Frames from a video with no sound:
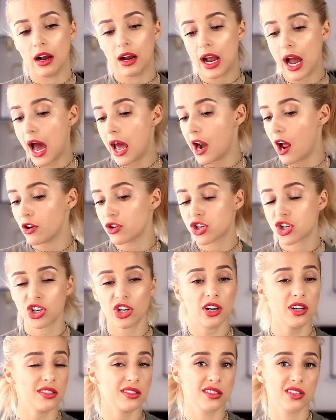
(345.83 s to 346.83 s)
cutout
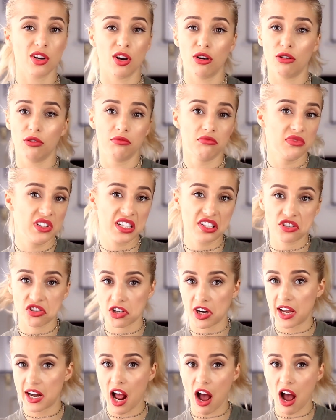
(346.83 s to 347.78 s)
shirt. So let's try it